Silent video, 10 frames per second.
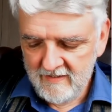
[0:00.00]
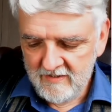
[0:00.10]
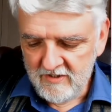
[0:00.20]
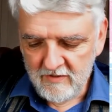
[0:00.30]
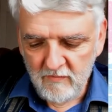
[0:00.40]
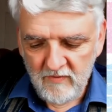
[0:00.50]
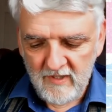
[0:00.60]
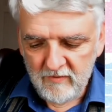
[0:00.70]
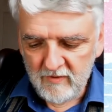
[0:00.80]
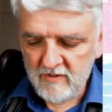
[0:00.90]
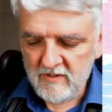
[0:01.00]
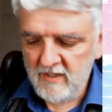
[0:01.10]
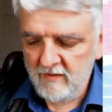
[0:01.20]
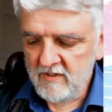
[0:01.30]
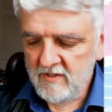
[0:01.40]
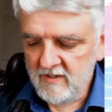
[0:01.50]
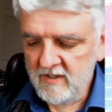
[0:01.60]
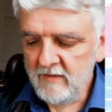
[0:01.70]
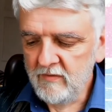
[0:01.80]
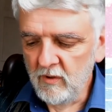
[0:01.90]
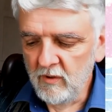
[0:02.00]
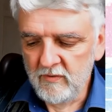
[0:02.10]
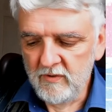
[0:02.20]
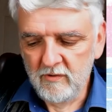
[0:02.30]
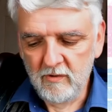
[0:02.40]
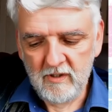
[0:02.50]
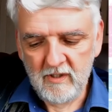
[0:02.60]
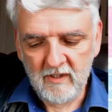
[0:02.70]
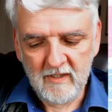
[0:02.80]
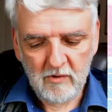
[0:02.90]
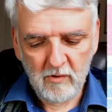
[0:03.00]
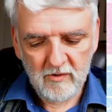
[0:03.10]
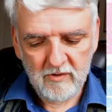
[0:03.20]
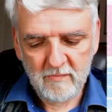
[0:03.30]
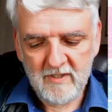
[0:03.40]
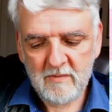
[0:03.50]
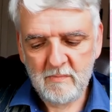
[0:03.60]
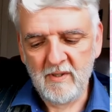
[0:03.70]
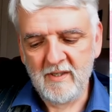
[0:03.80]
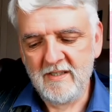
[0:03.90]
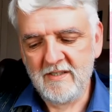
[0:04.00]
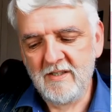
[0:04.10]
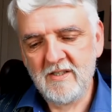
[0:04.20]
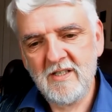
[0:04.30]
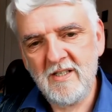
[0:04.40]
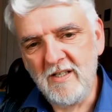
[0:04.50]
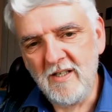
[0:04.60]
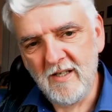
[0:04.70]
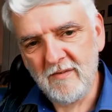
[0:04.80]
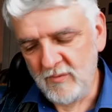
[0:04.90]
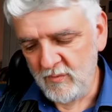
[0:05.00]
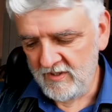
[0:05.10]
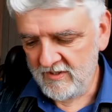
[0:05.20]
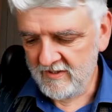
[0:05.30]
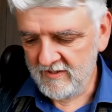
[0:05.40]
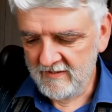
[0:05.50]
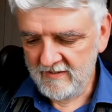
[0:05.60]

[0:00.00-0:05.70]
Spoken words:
She's in favour of the service and even offered to organise hot mince pies and tea afterwards.